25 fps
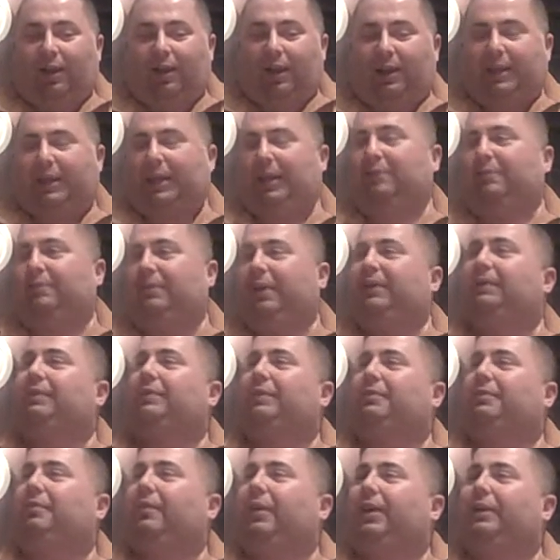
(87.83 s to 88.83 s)
I came
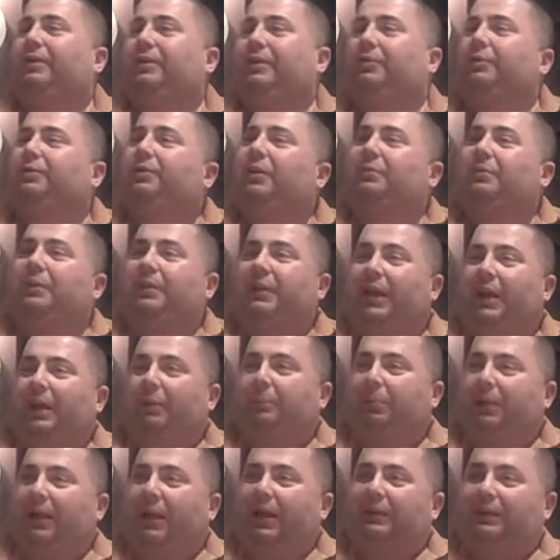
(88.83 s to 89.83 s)
face to face. It was something I
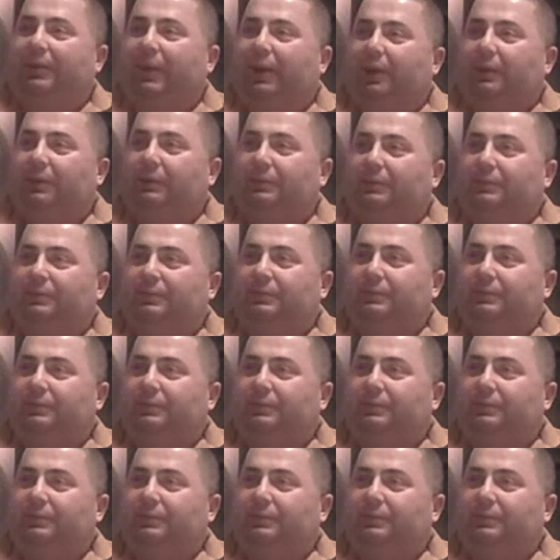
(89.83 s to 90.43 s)
had blacked out.